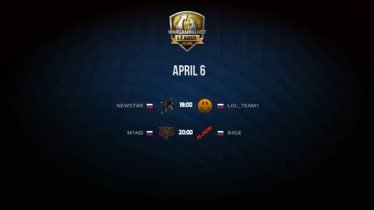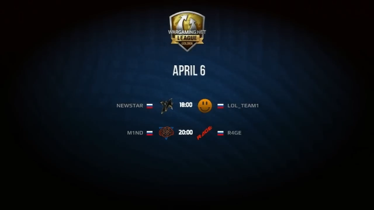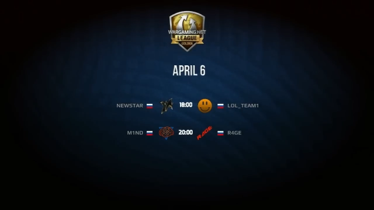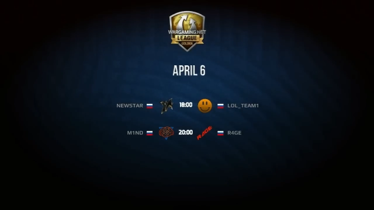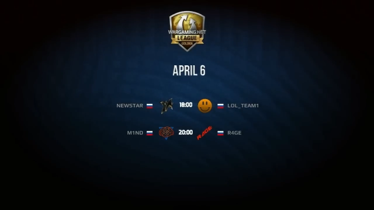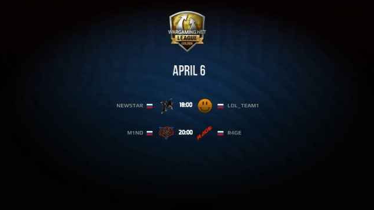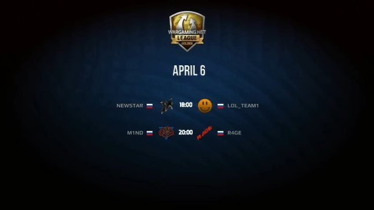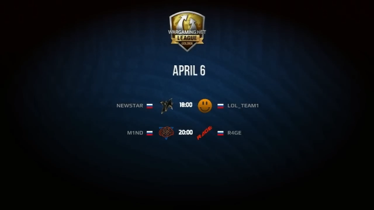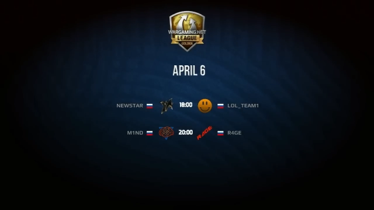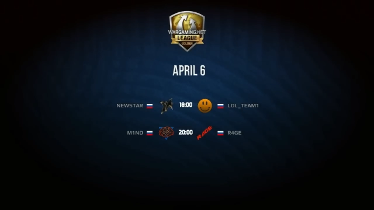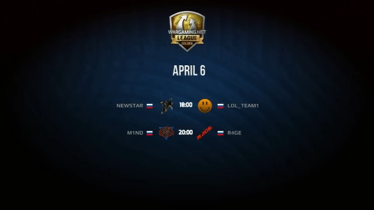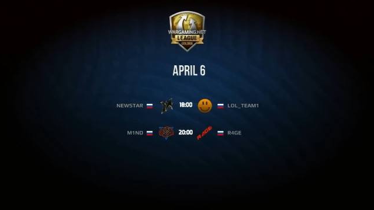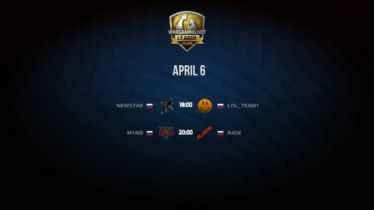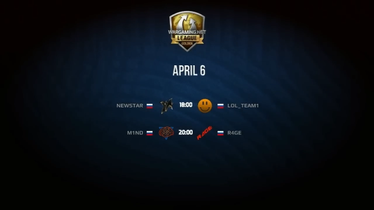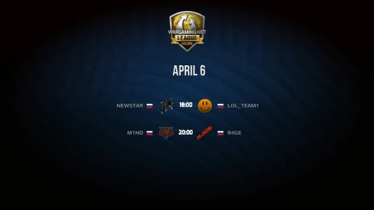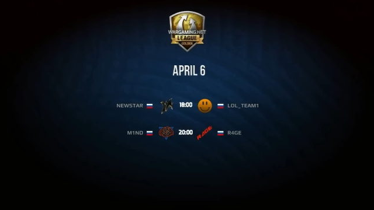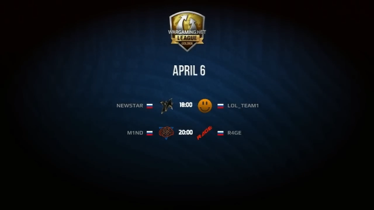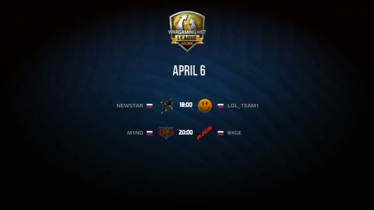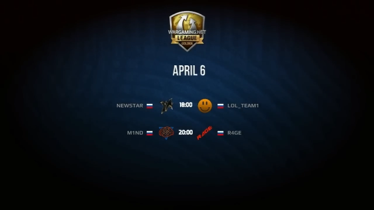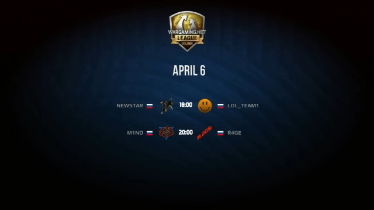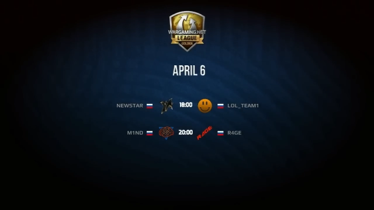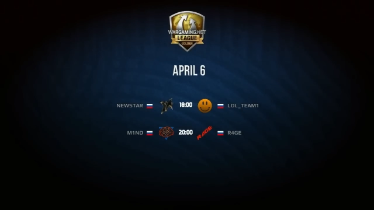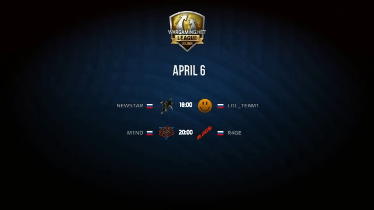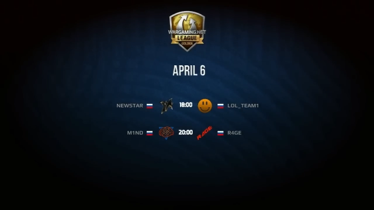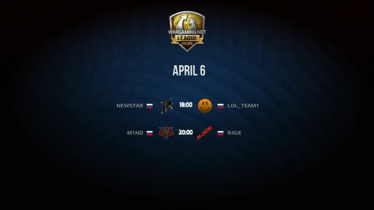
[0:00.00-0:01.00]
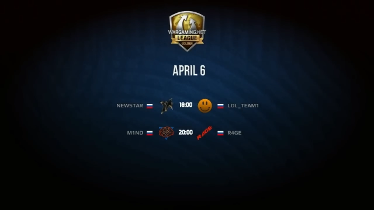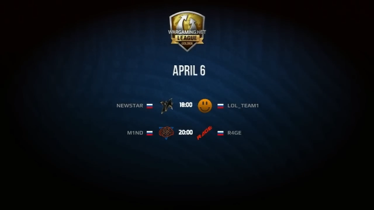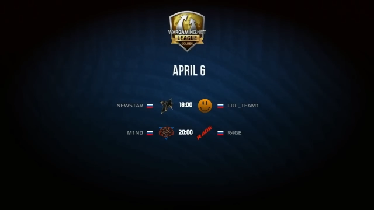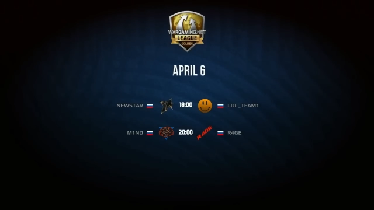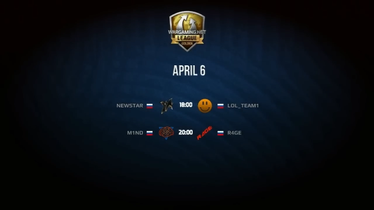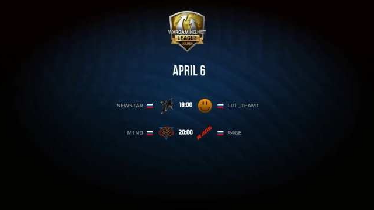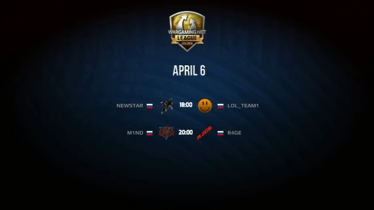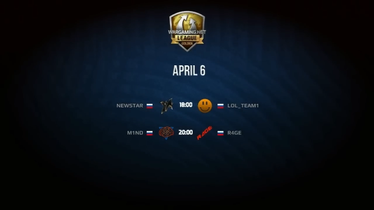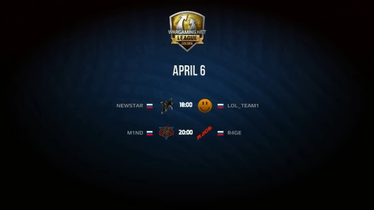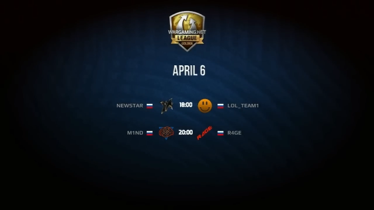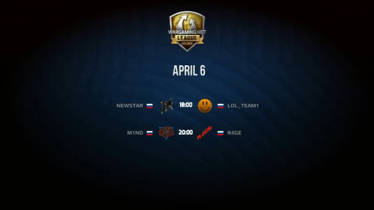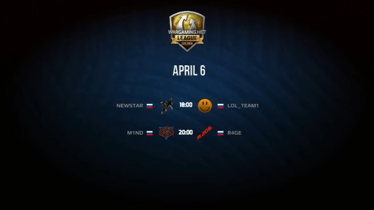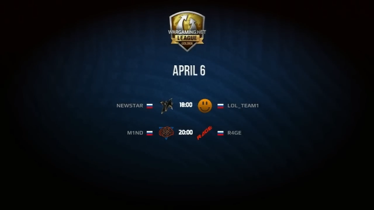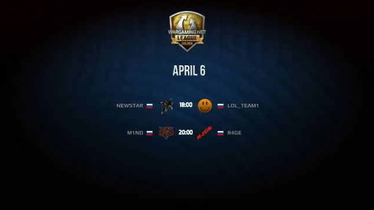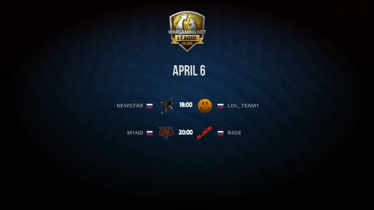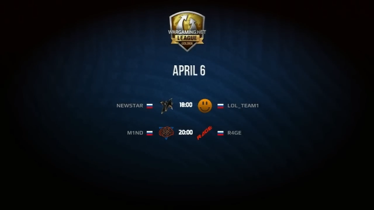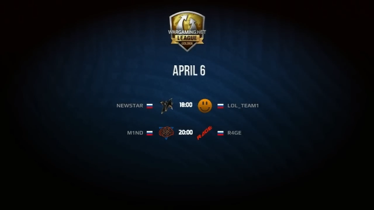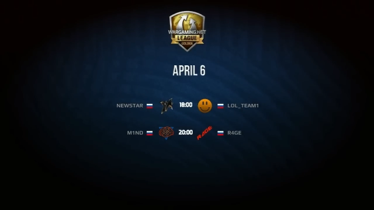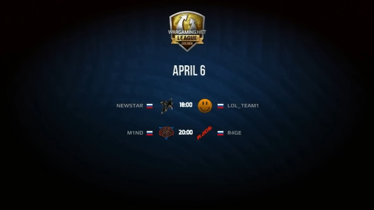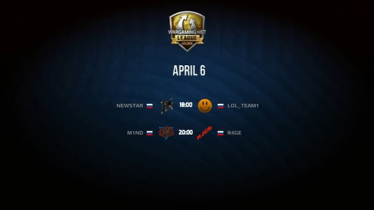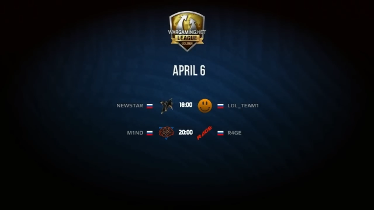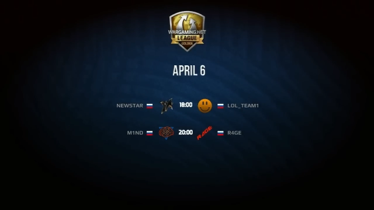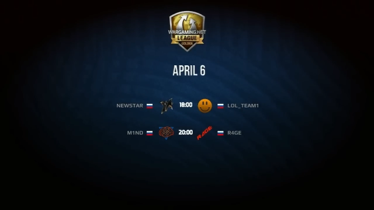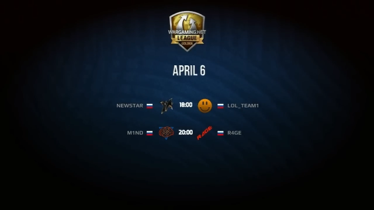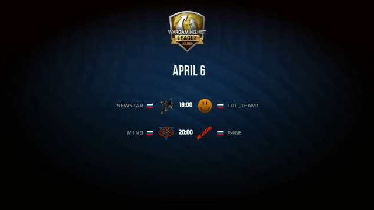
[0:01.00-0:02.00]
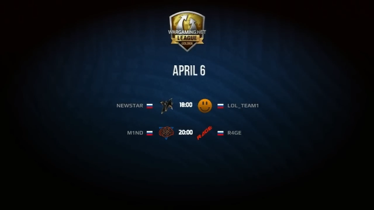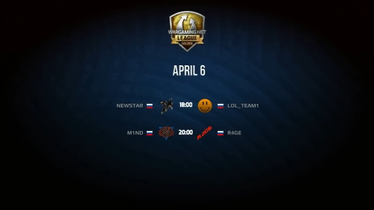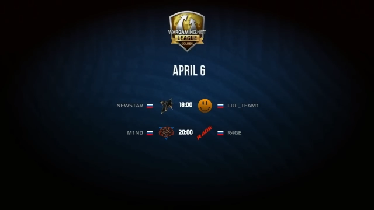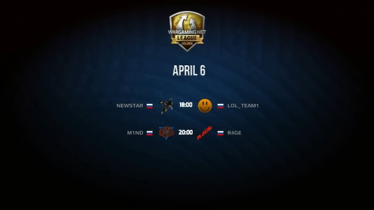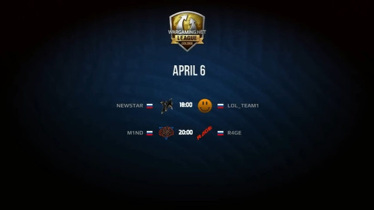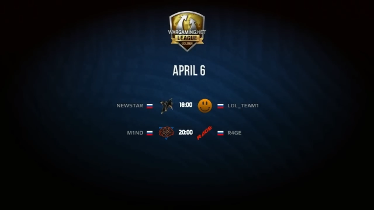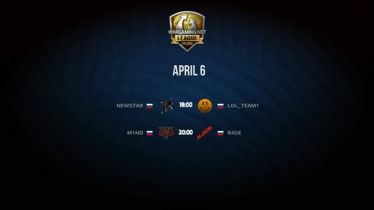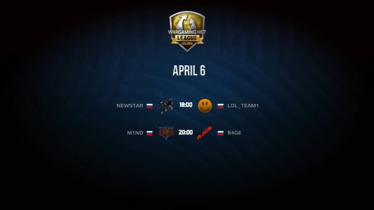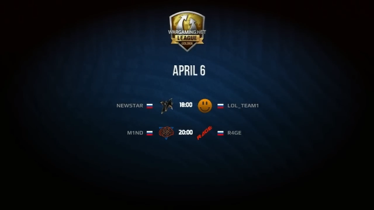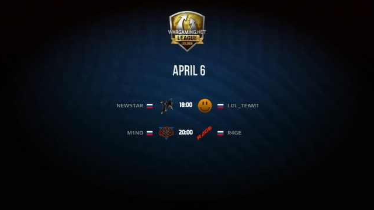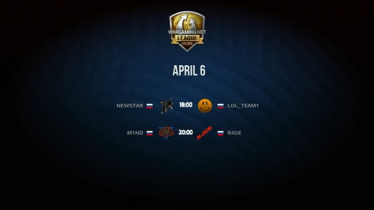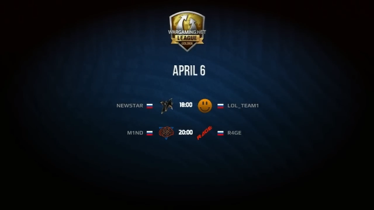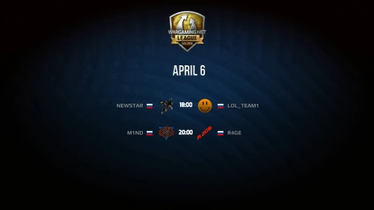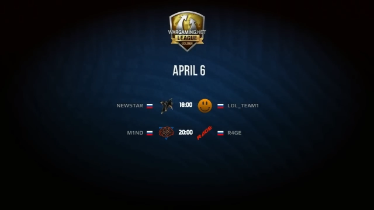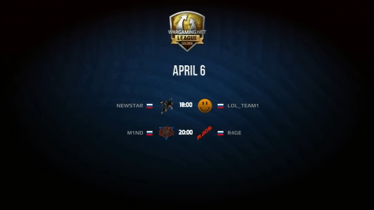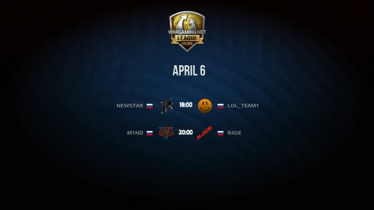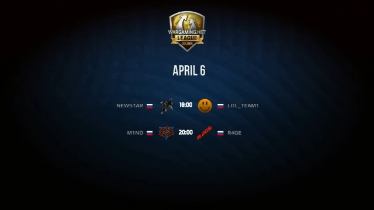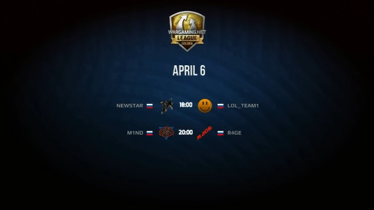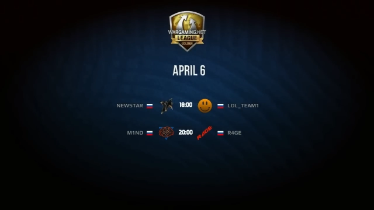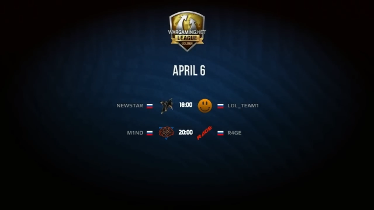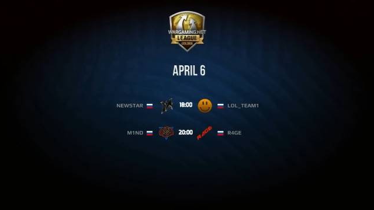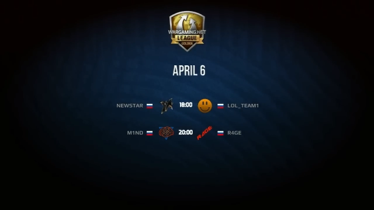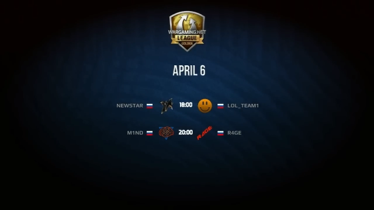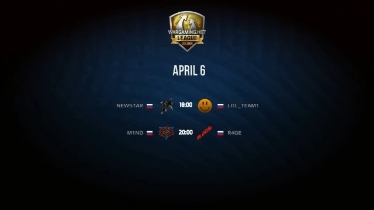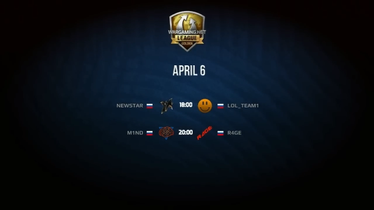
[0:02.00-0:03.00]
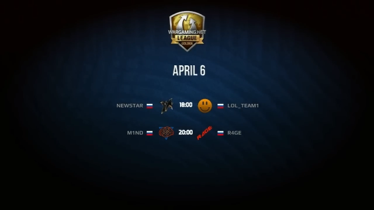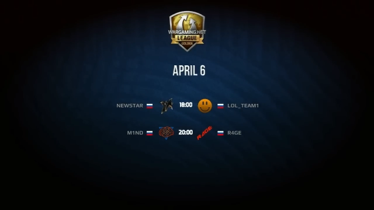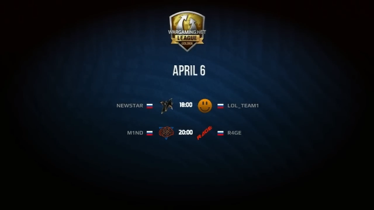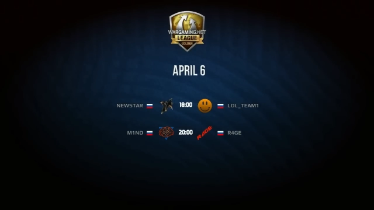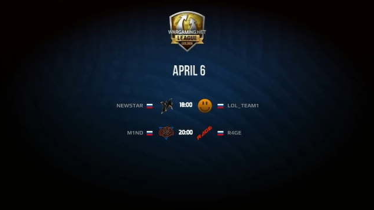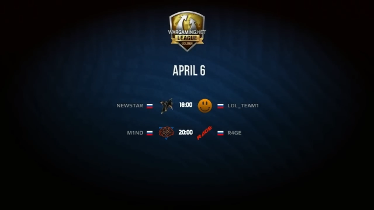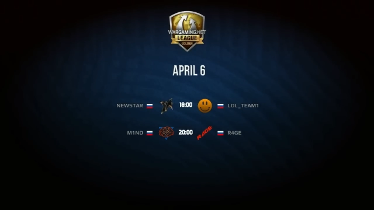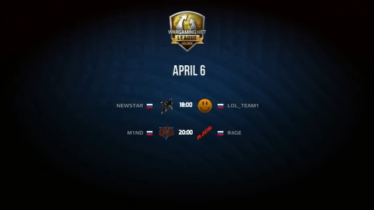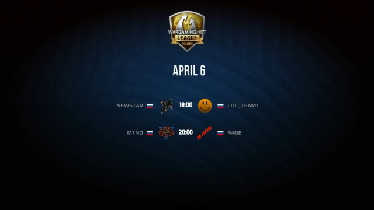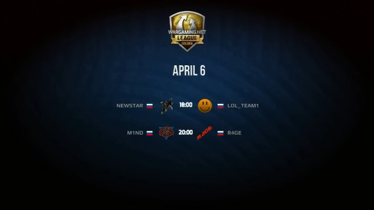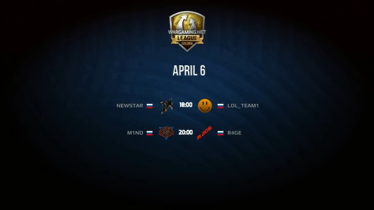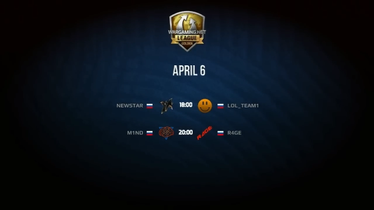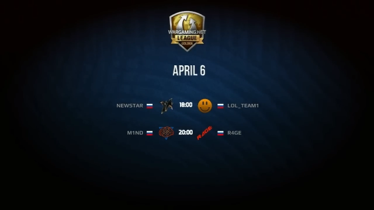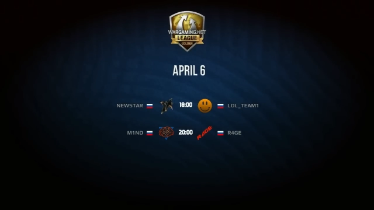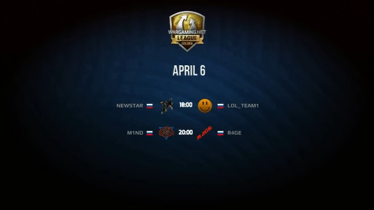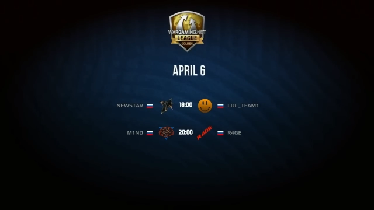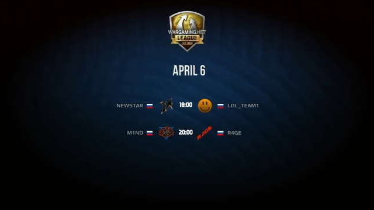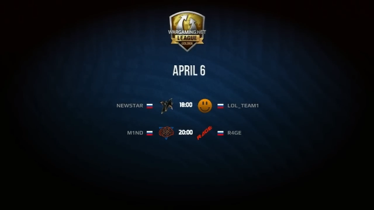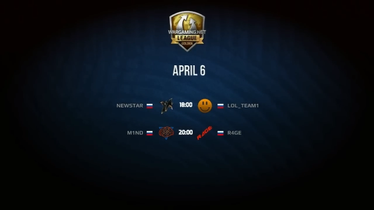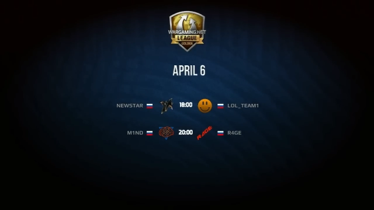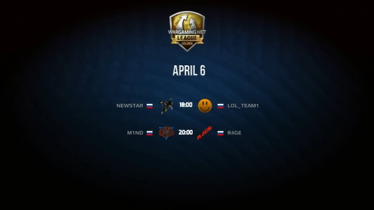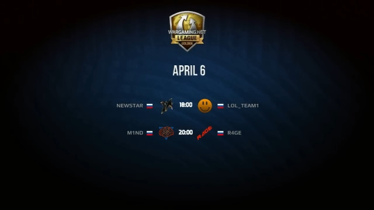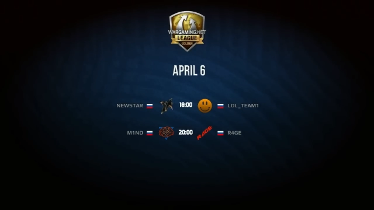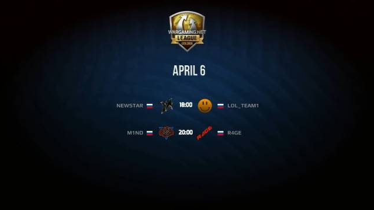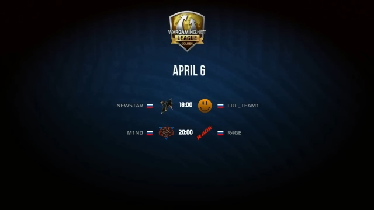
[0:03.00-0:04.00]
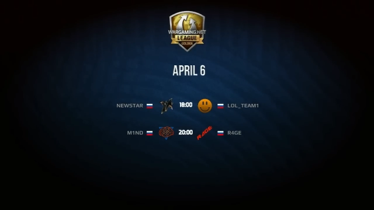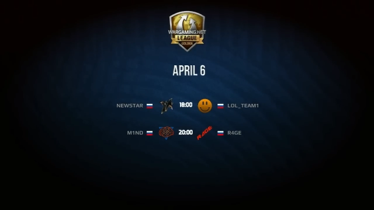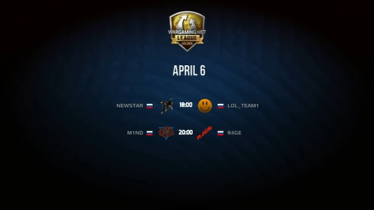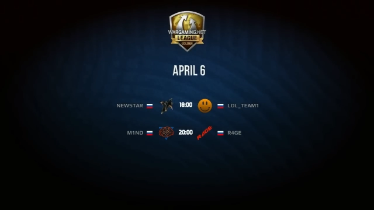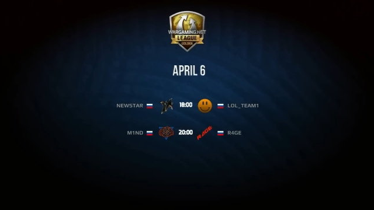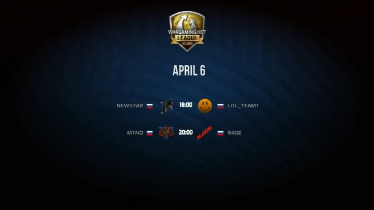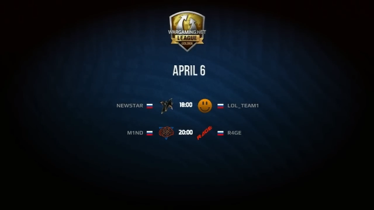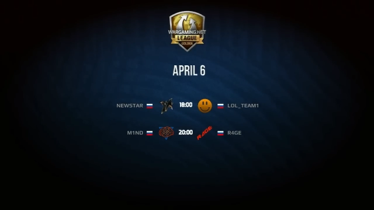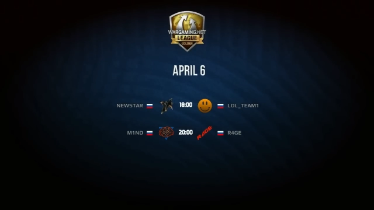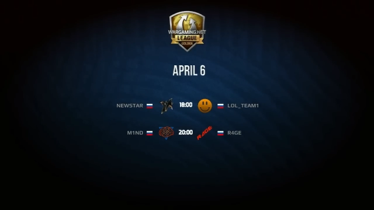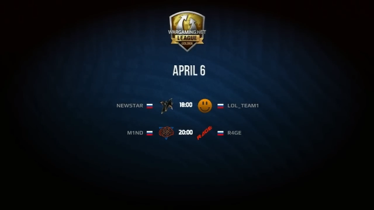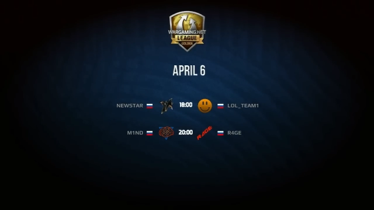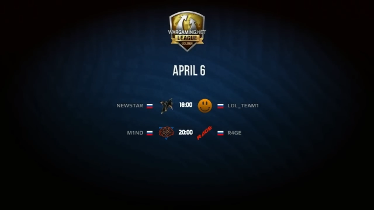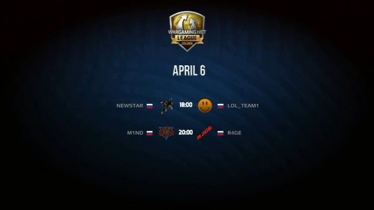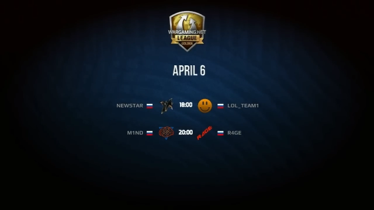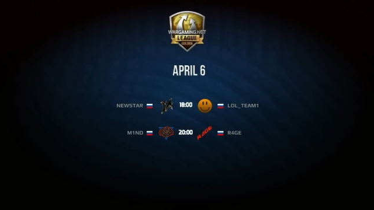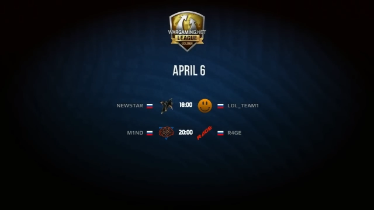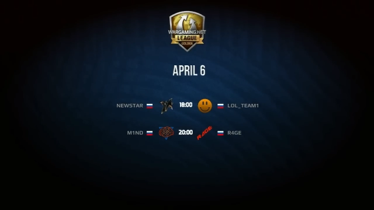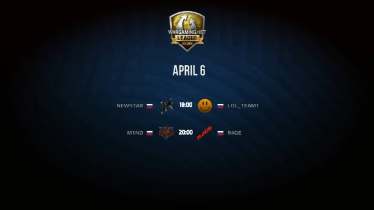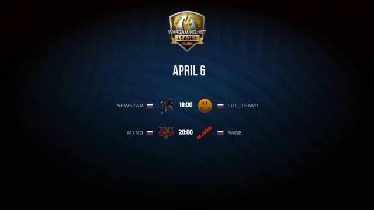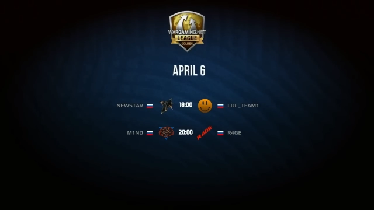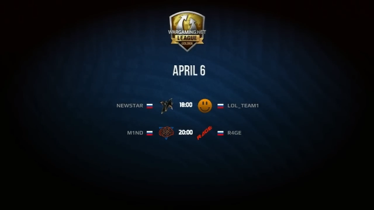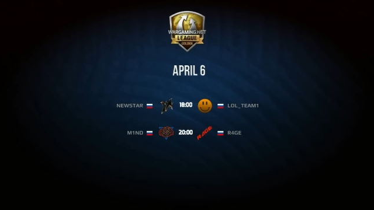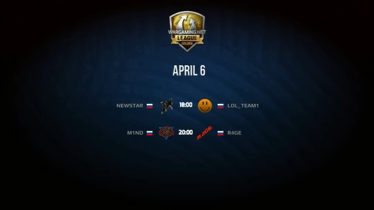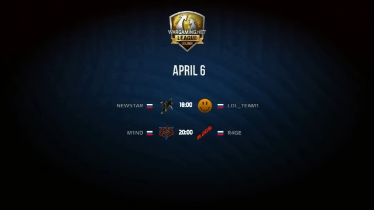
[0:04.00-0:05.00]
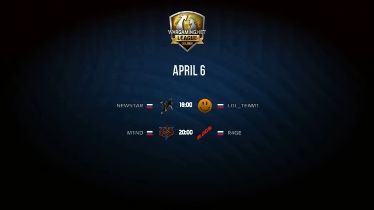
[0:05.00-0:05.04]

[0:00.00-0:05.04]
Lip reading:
(no speaker visible)